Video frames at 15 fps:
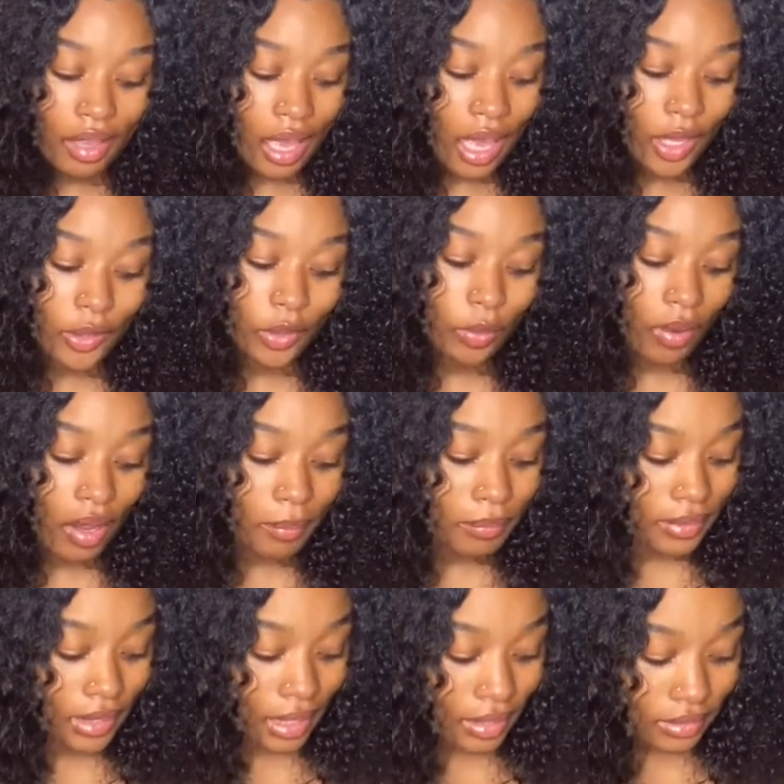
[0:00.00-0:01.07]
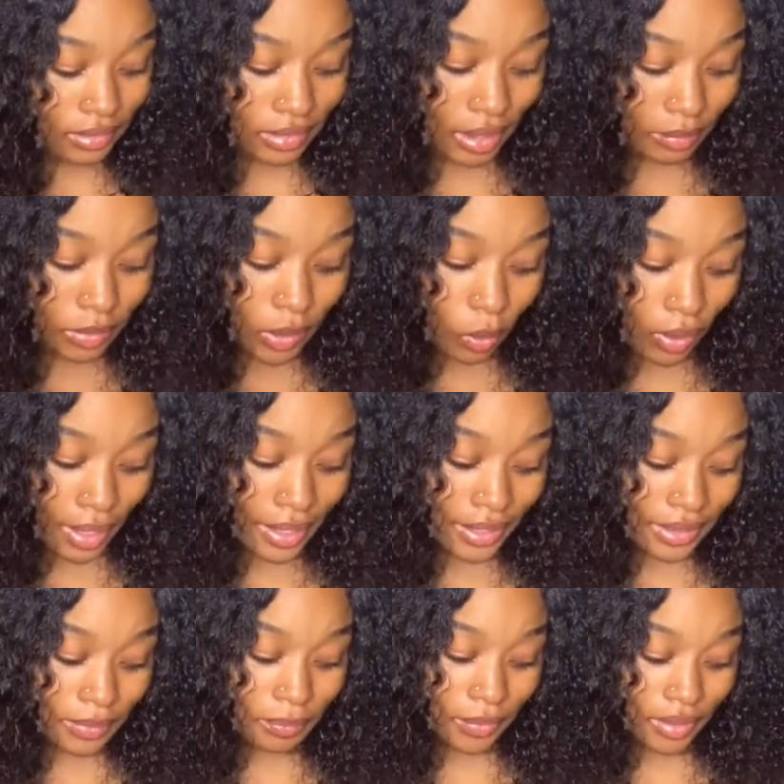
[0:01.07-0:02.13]
I don't know why I put that step
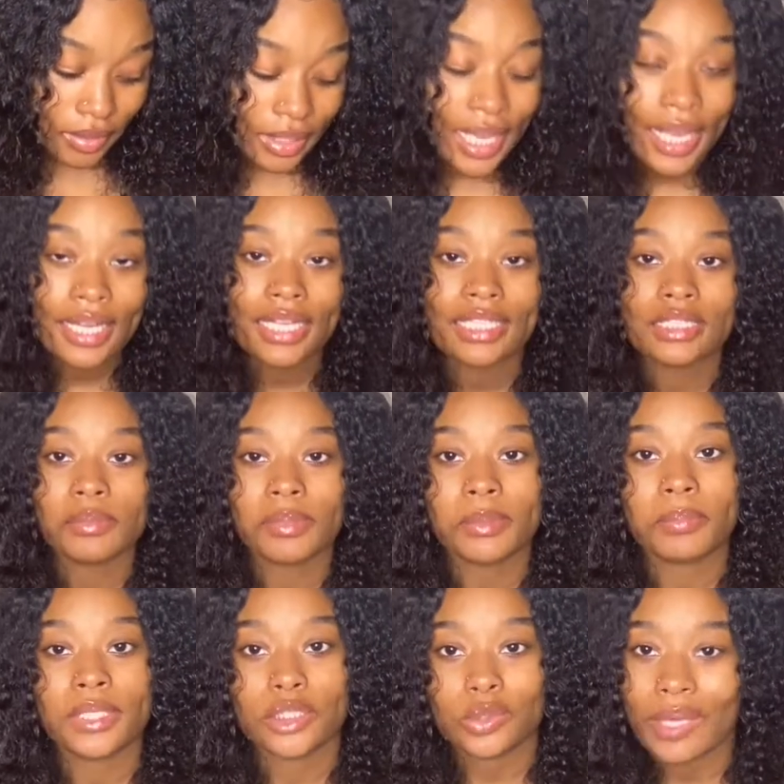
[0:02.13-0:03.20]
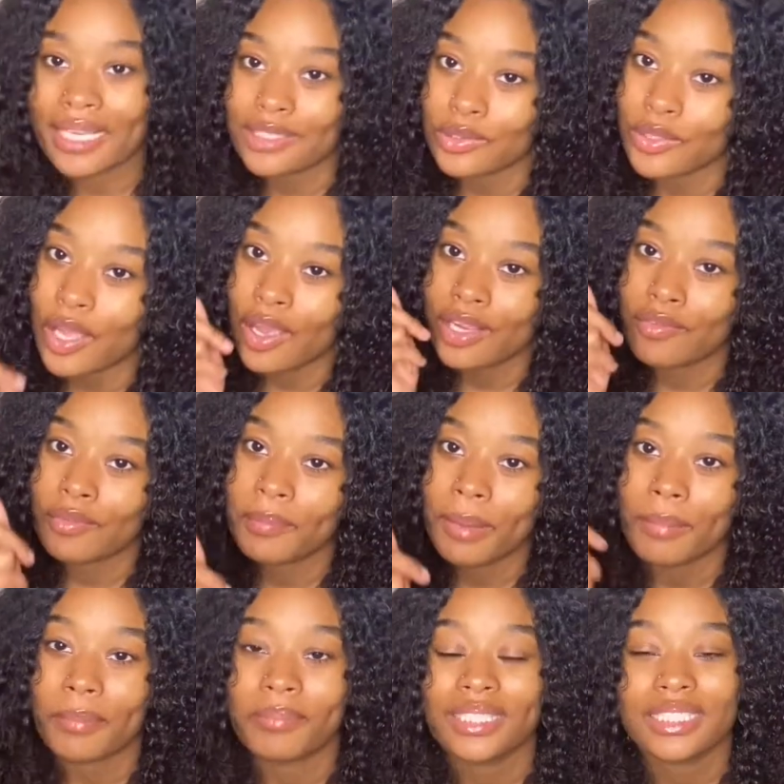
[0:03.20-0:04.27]
twice, but it needed to be put twice so y'all can
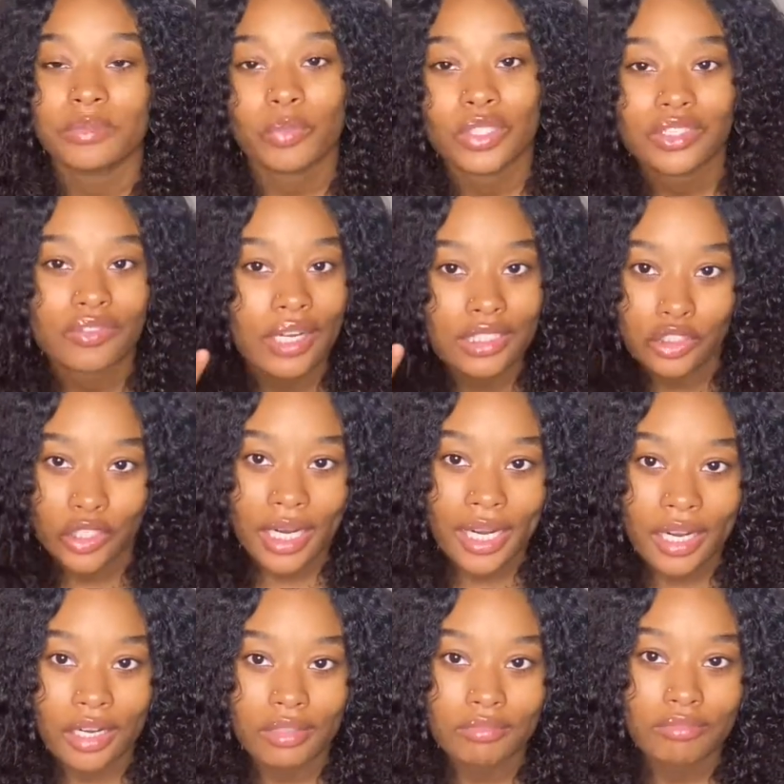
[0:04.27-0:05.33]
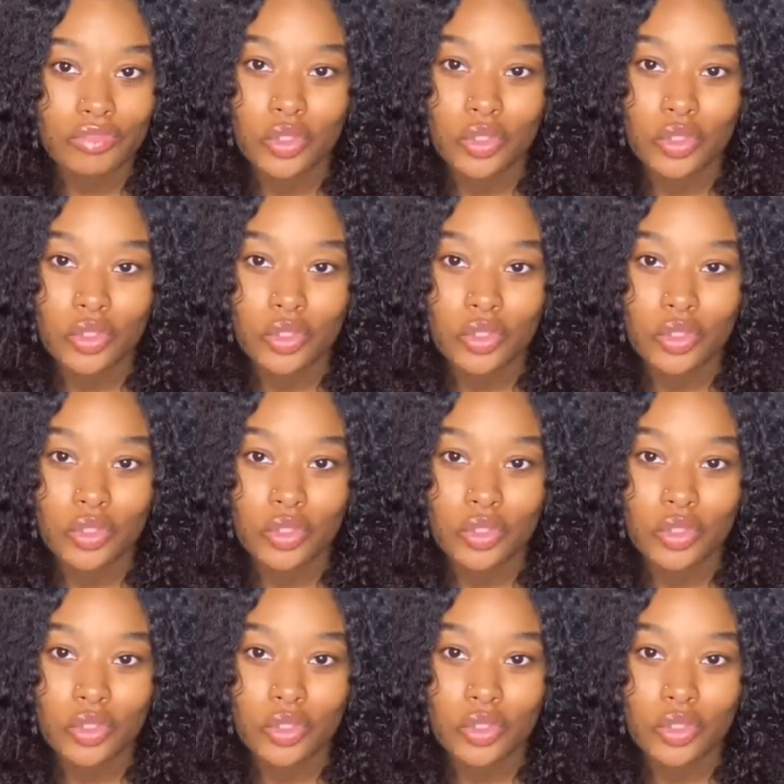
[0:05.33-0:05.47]
remember. Please moisturize your hair.